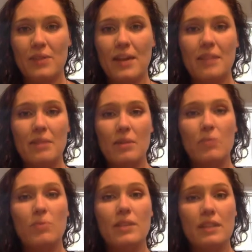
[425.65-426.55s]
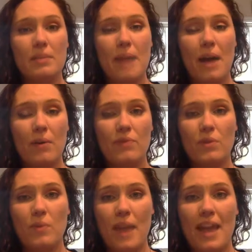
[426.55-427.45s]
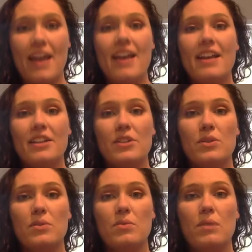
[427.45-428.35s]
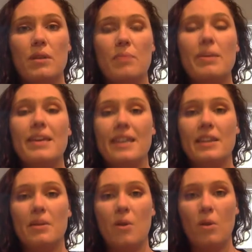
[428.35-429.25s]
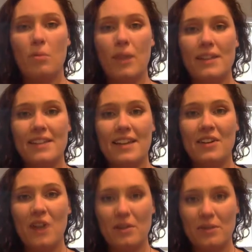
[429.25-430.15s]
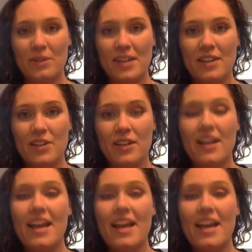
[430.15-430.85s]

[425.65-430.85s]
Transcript: So, that can be a really powerful way to begin the whole pricing conversation.